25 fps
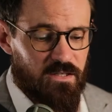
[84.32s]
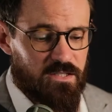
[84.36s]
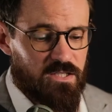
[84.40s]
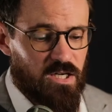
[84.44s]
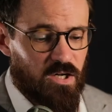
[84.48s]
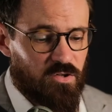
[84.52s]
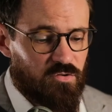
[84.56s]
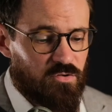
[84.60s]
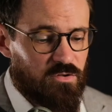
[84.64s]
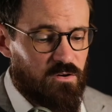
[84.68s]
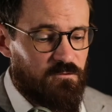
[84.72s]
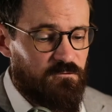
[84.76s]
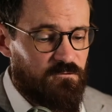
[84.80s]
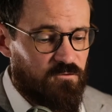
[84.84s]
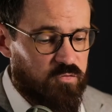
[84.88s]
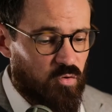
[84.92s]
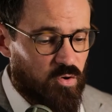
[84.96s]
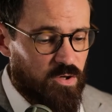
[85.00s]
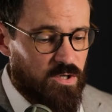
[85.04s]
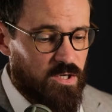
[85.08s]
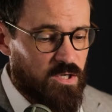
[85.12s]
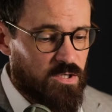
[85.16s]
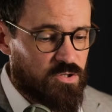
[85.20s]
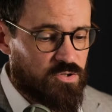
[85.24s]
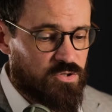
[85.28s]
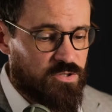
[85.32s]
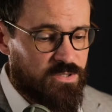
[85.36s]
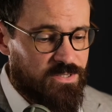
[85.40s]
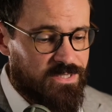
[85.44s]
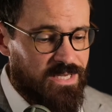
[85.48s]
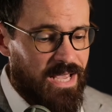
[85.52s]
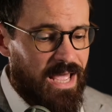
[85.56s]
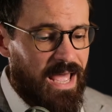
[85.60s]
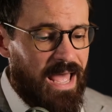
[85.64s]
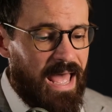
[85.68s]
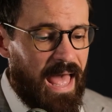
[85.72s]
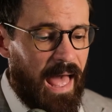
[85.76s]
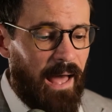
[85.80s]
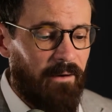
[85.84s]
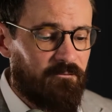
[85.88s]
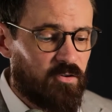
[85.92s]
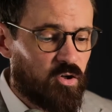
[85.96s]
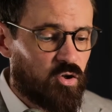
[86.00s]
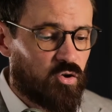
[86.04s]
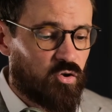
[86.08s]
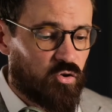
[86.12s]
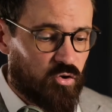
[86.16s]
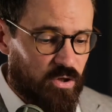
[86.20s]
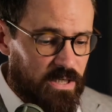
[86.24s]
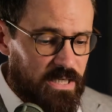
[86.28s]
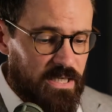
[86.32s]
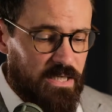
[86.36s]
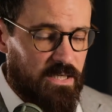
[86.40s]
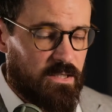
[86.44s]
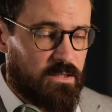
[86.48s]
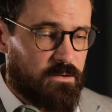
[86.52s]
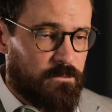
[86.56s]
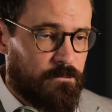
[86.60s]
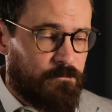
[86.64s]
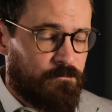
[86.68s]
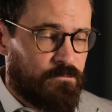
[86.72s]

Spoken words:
140 countries have agreed